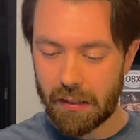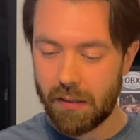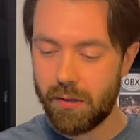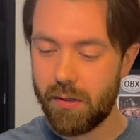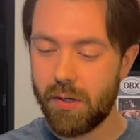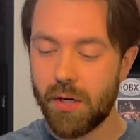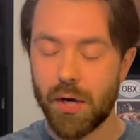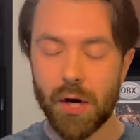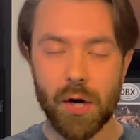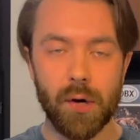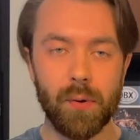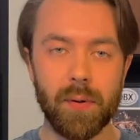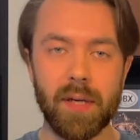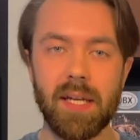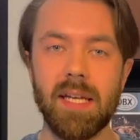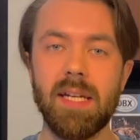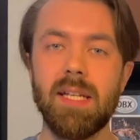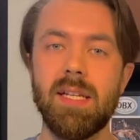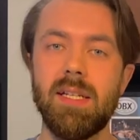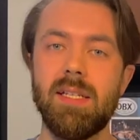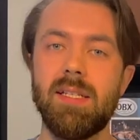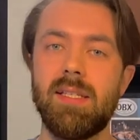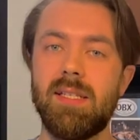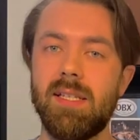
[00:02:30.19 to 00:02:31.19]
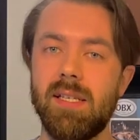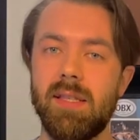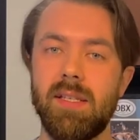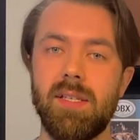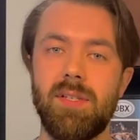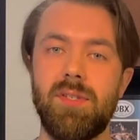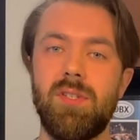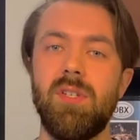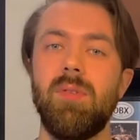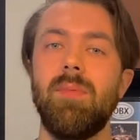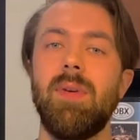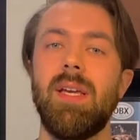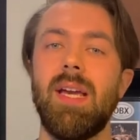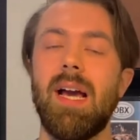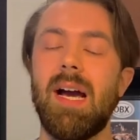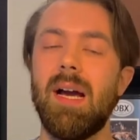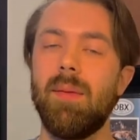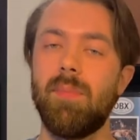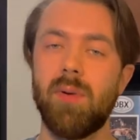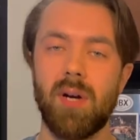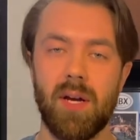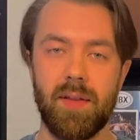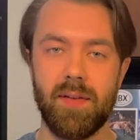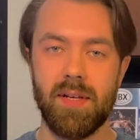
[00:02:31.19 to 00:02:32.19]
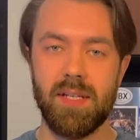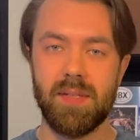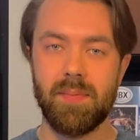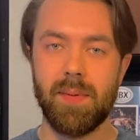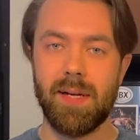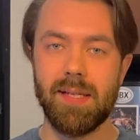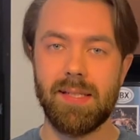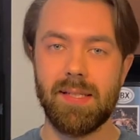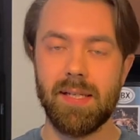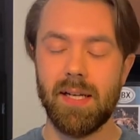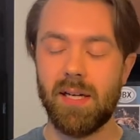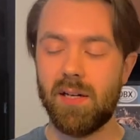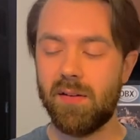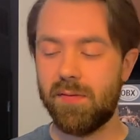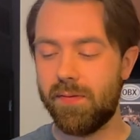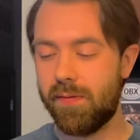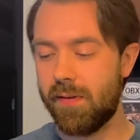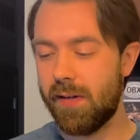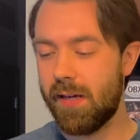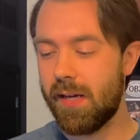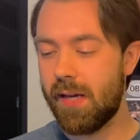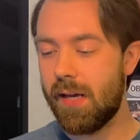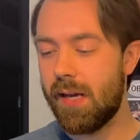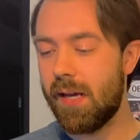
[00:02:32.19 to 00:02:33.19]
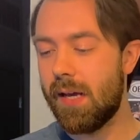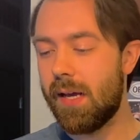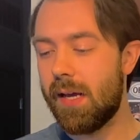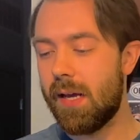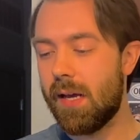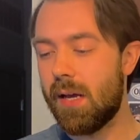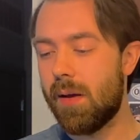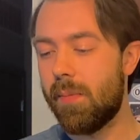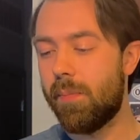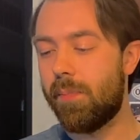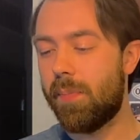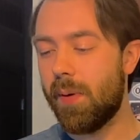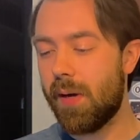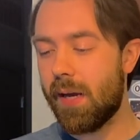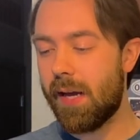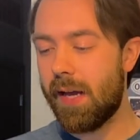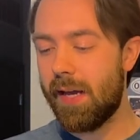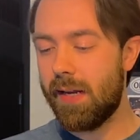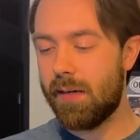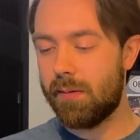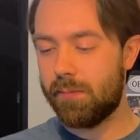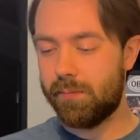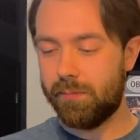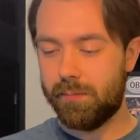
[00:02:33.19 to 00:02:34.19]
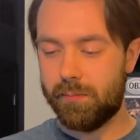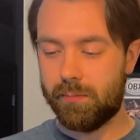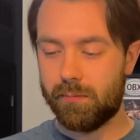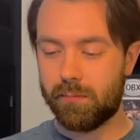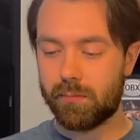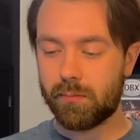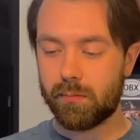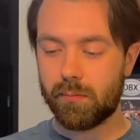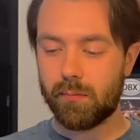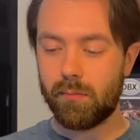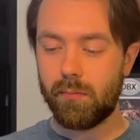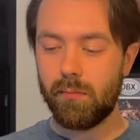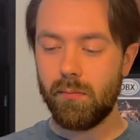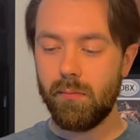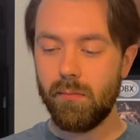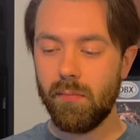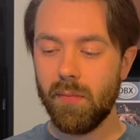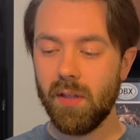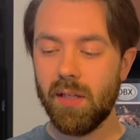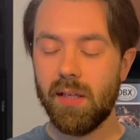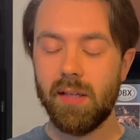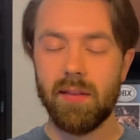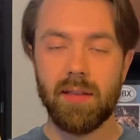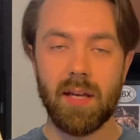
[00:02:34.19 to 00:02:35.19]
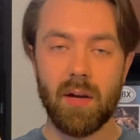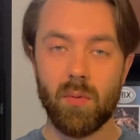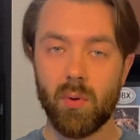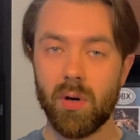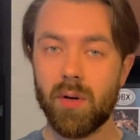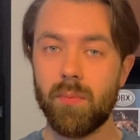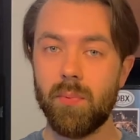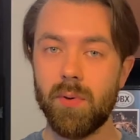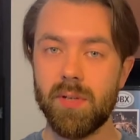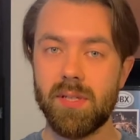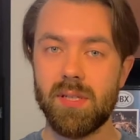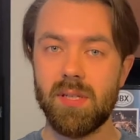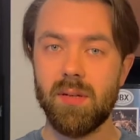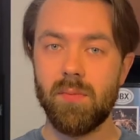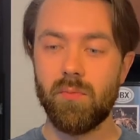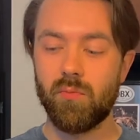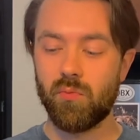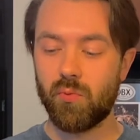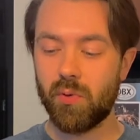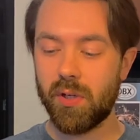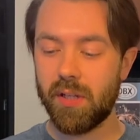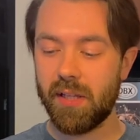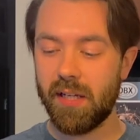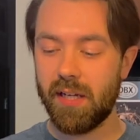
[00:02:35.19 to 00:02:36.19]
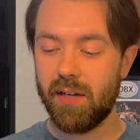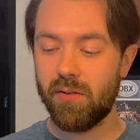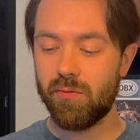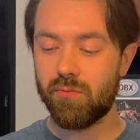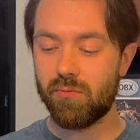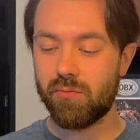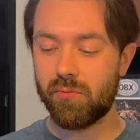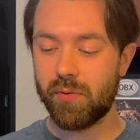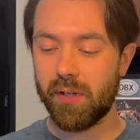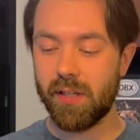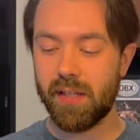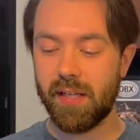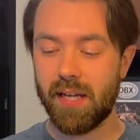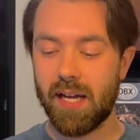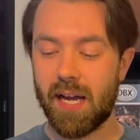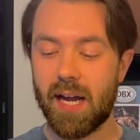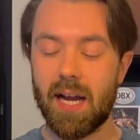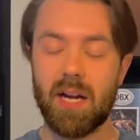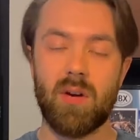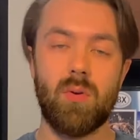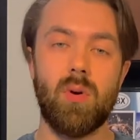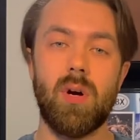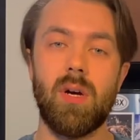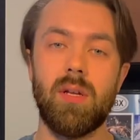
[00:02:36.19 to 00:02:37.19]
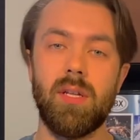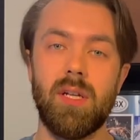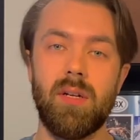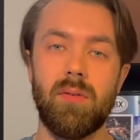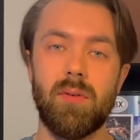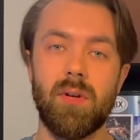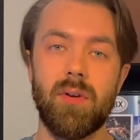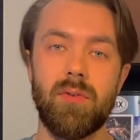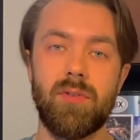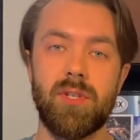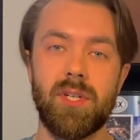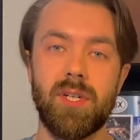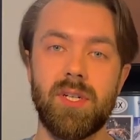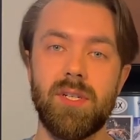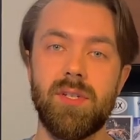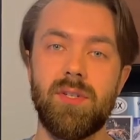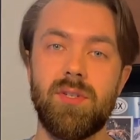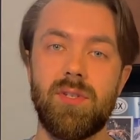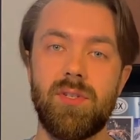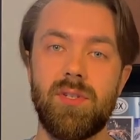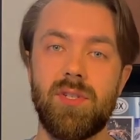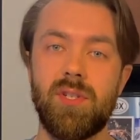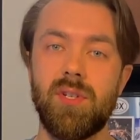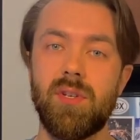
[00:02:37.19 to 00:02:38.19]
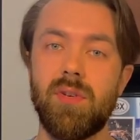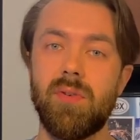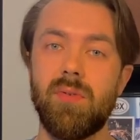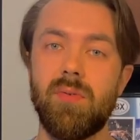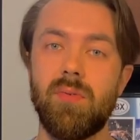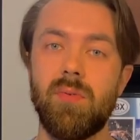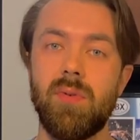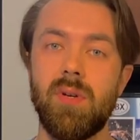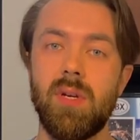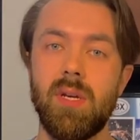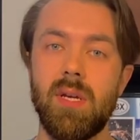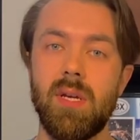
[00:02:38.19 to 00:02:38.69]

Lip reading: No, he didn't send this to me. I bought these myself. But they work with some really, really high quality roasters to